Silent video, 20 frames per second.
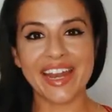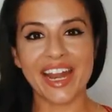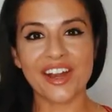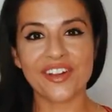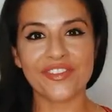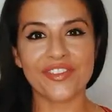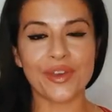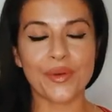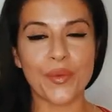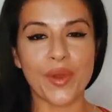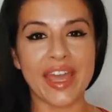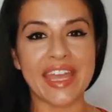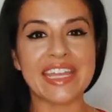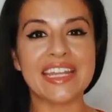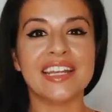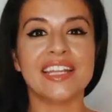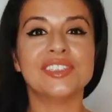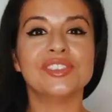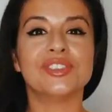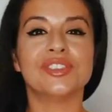out of the way
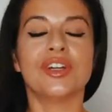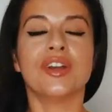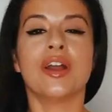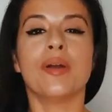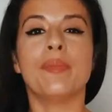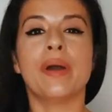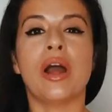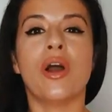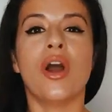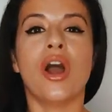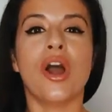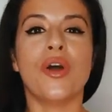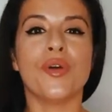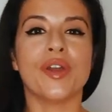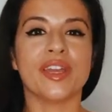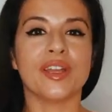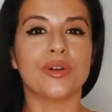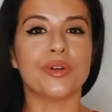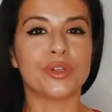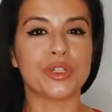let's talk about how
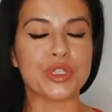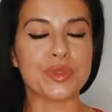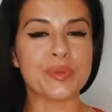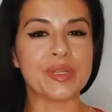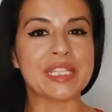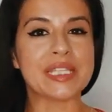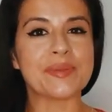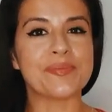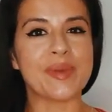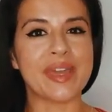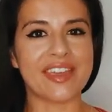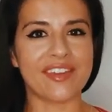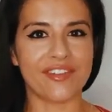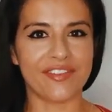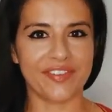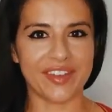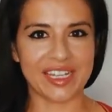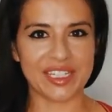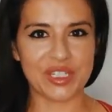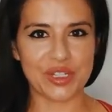engorgement may
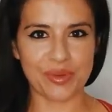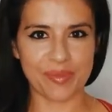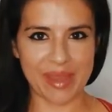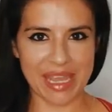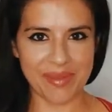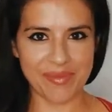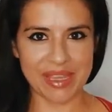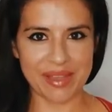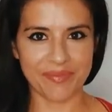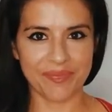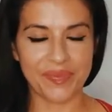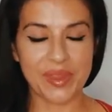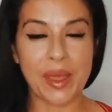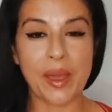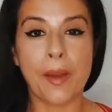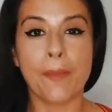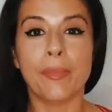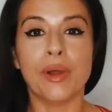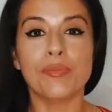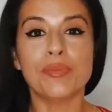affect your baby
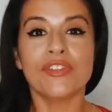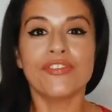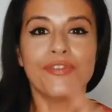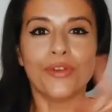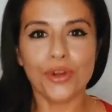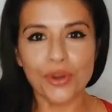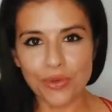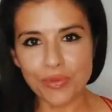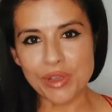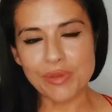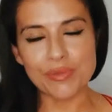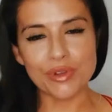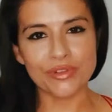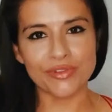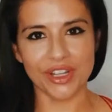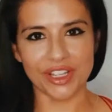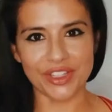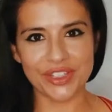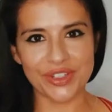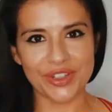but before we move
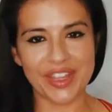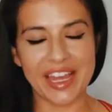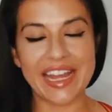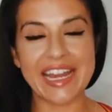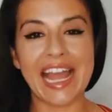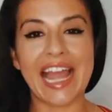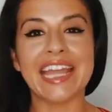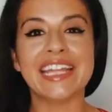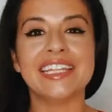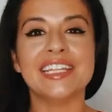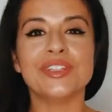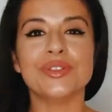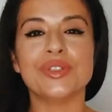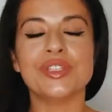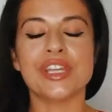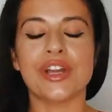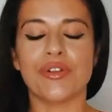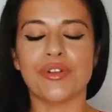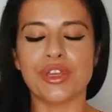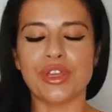on to that i need to
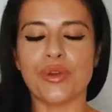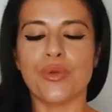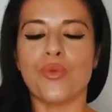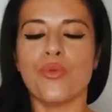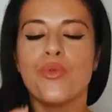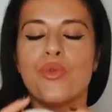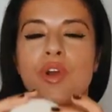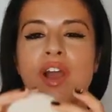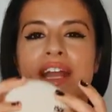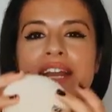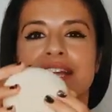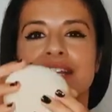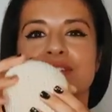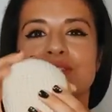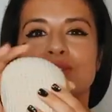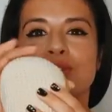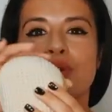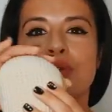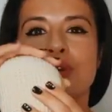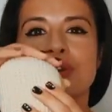tell you what is
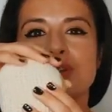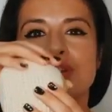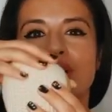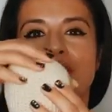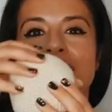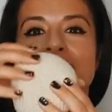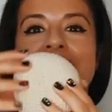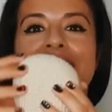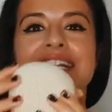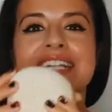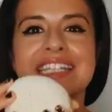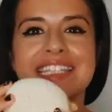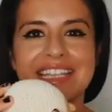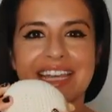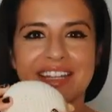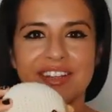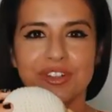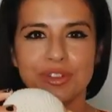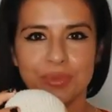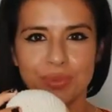going on
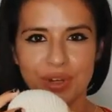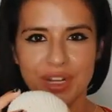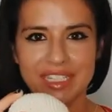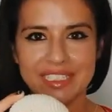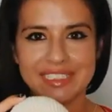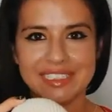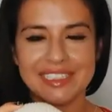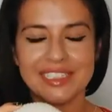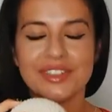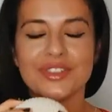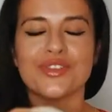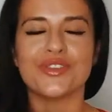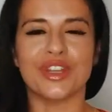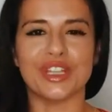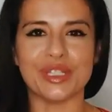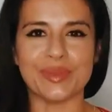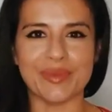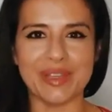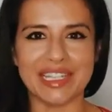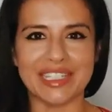inside your breast
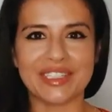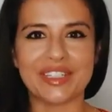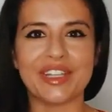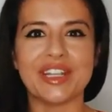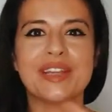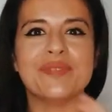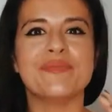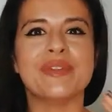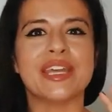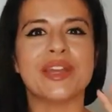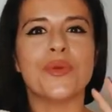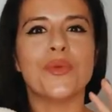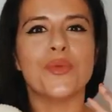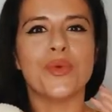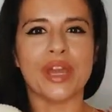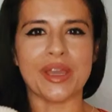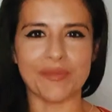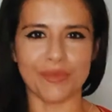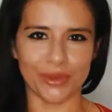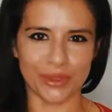trust me it's gonna make
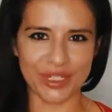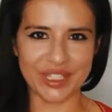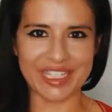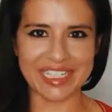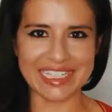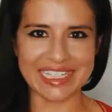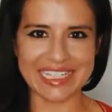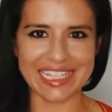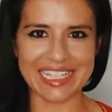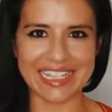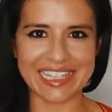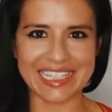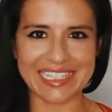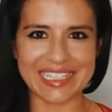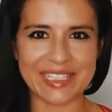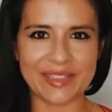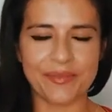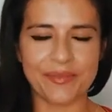way more sense like this